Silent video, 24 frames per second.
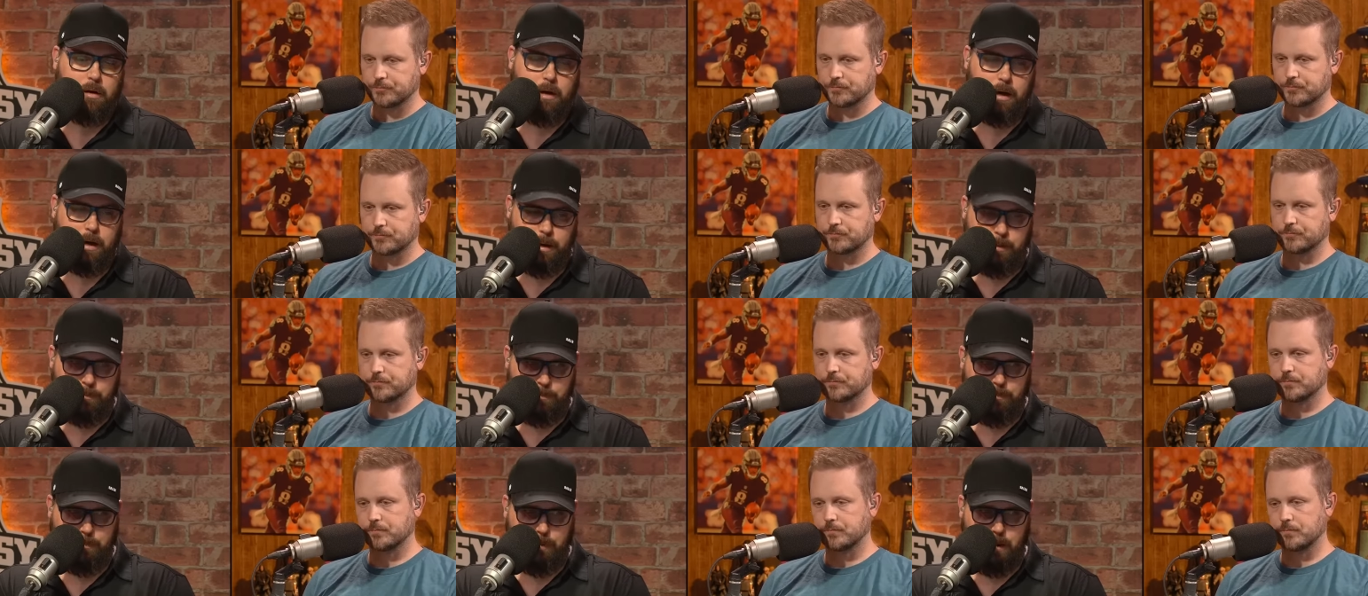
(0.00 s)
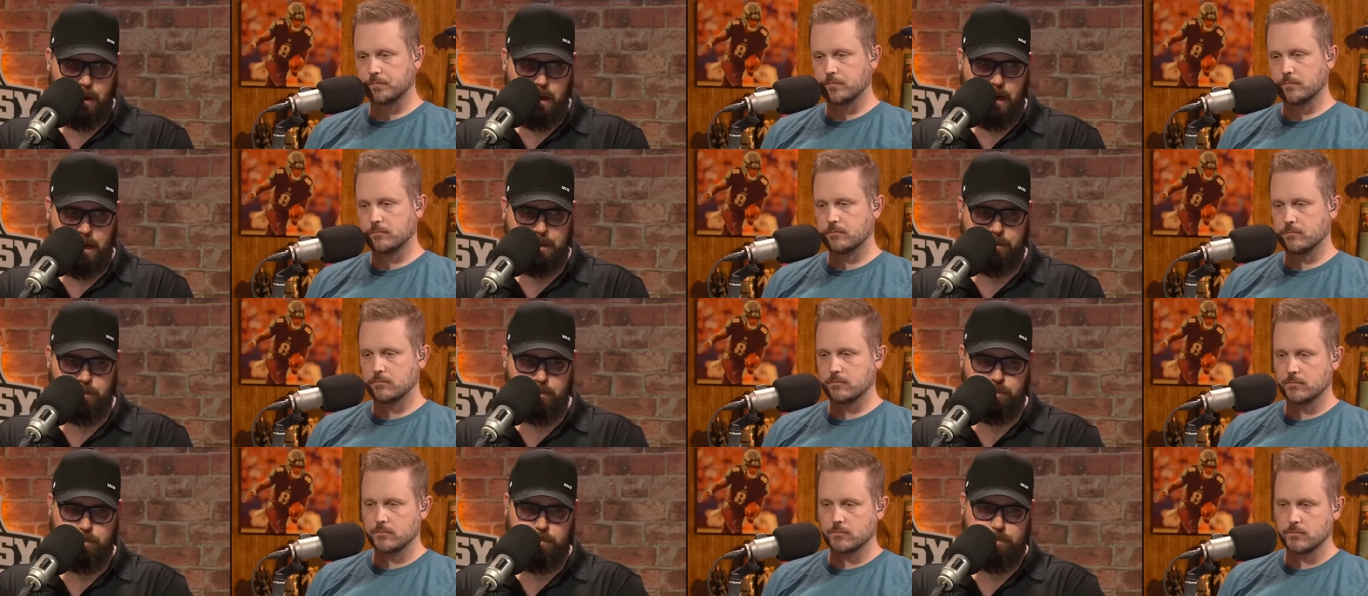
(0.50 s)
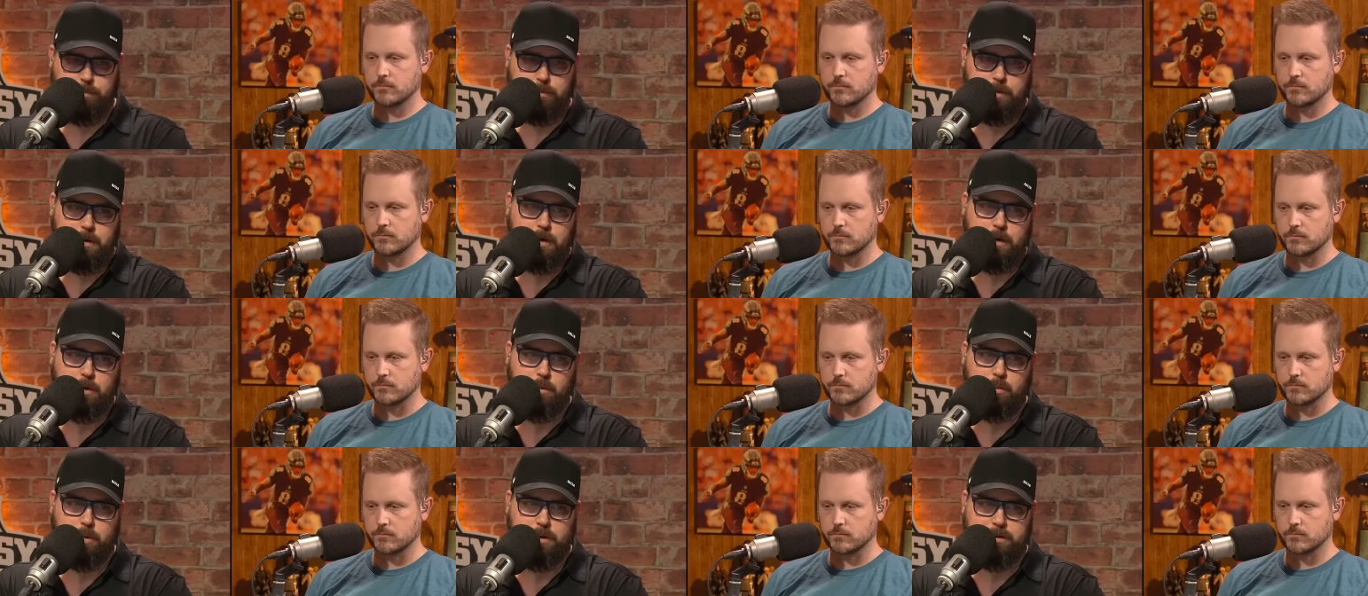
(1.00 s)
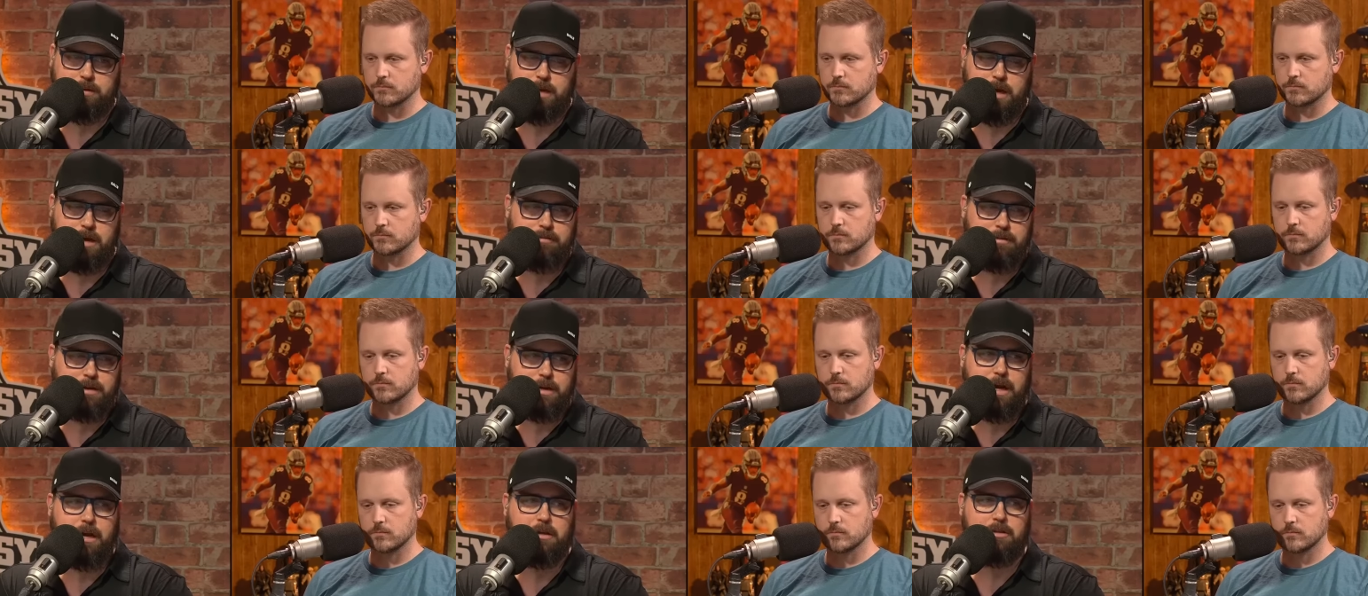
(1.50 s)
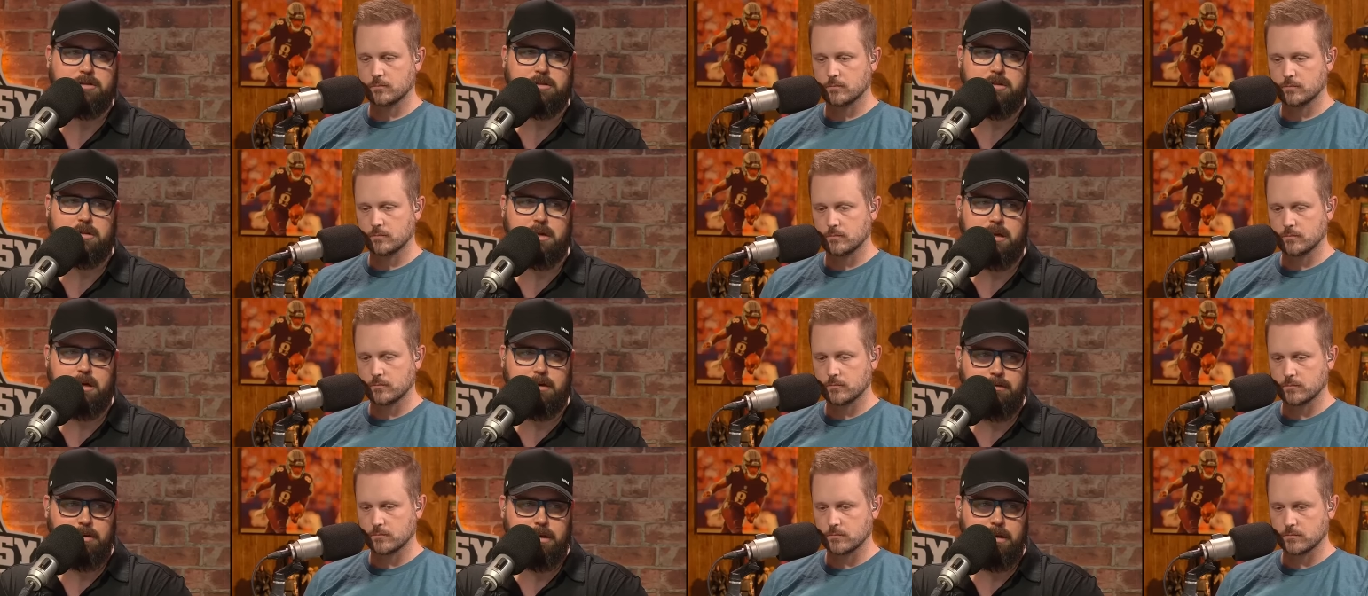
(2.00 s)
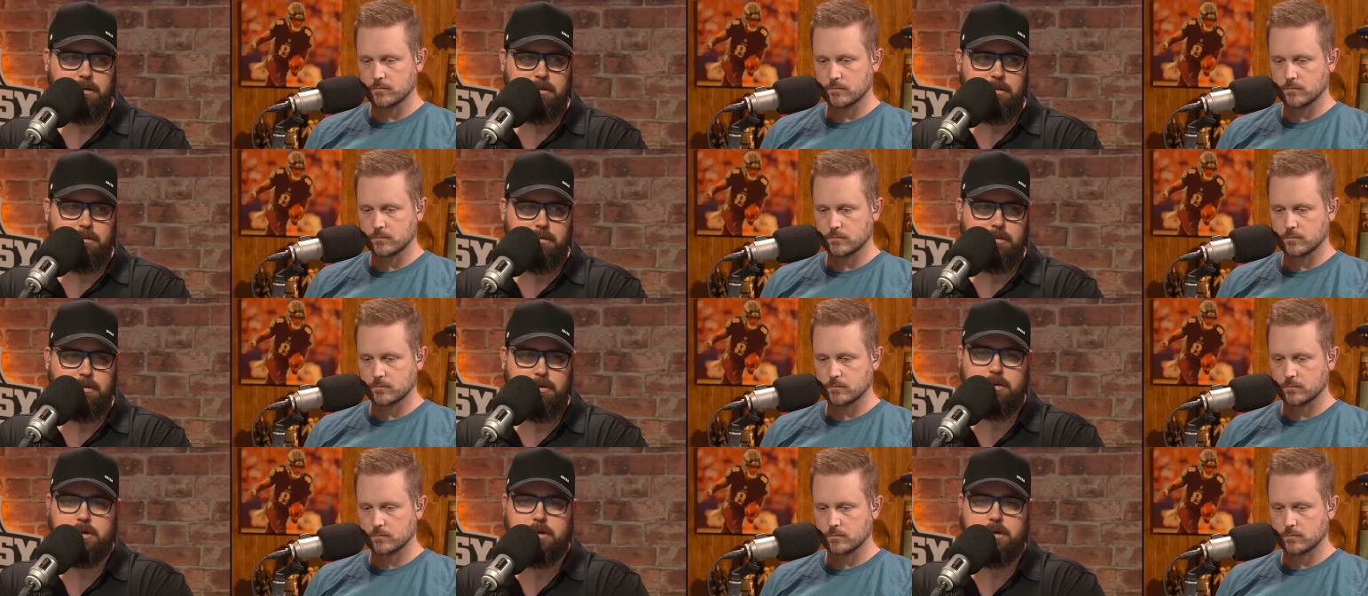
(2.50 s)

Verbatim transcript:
Speaker 1: Um, I, you know, with Dave Canales leaving,